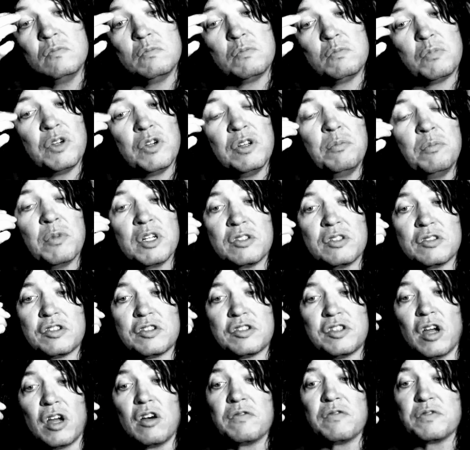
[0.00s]
pretty much
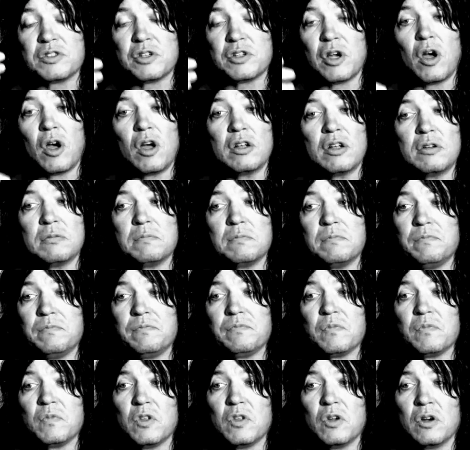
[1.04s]
self-taught
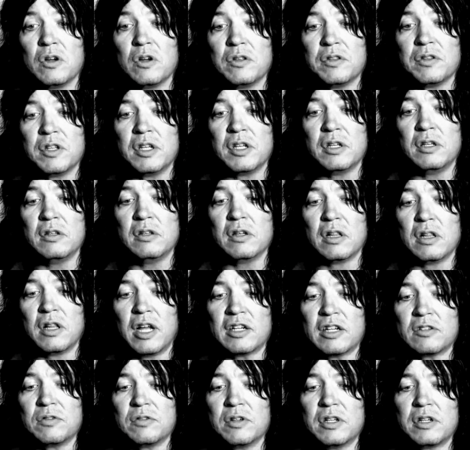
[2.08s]
on the
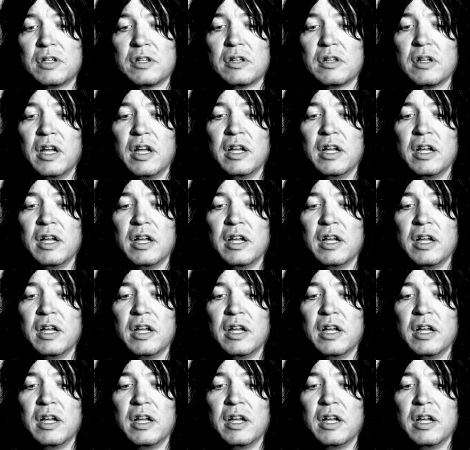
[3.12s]
electric.